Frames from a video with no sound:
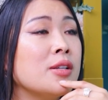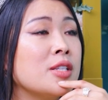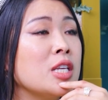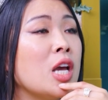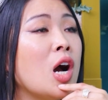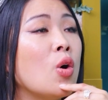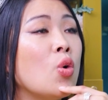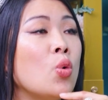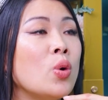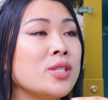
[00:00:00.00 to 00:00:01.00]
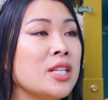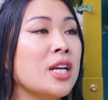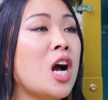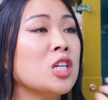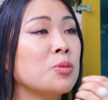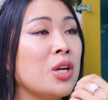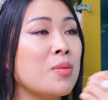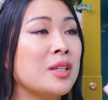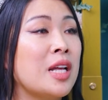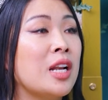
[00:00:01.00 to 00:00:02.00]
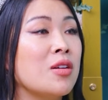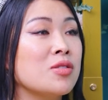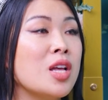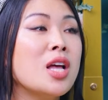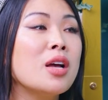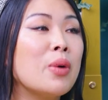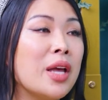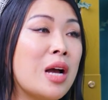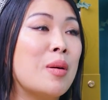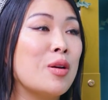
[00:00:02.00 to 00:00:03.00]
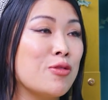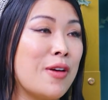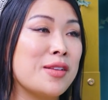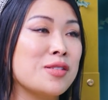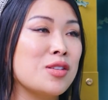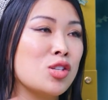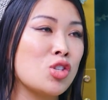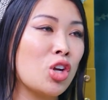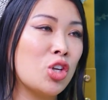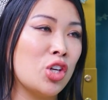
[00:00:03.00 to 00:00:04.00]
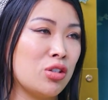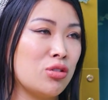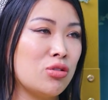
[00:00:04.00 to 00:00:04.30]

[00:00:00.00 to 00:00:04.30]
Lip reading: CEO who was eating a hash brown in McDonald's, when he on your face, it's not good.